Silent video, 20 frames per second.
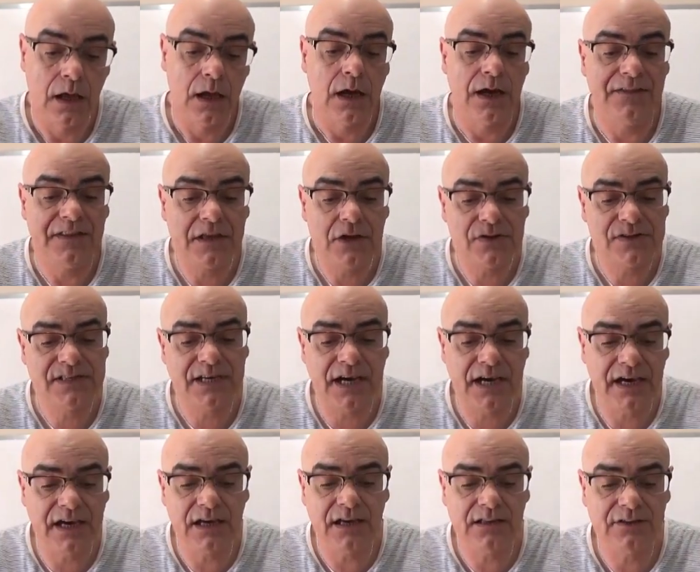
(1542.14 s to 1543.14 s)
And then you
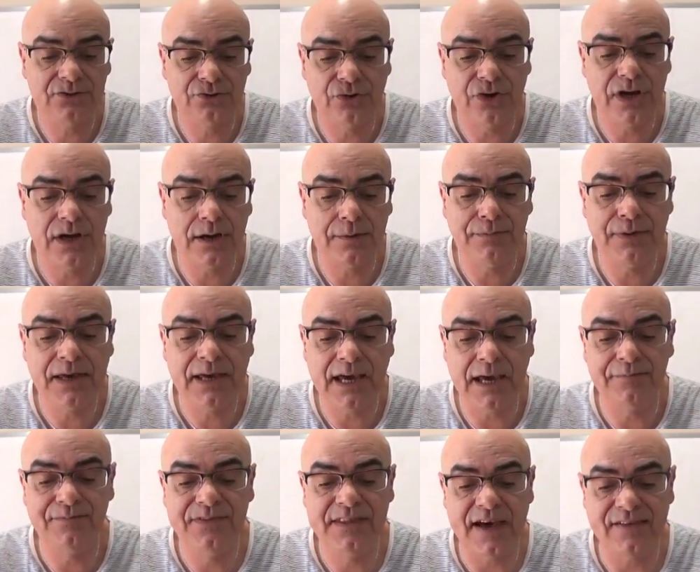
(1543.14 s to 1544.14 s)
say, Drea
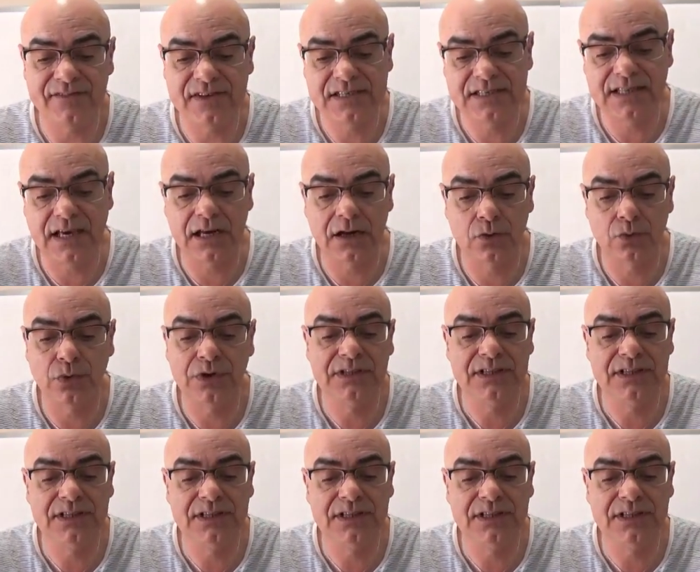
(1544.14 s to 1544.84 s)
became devastated with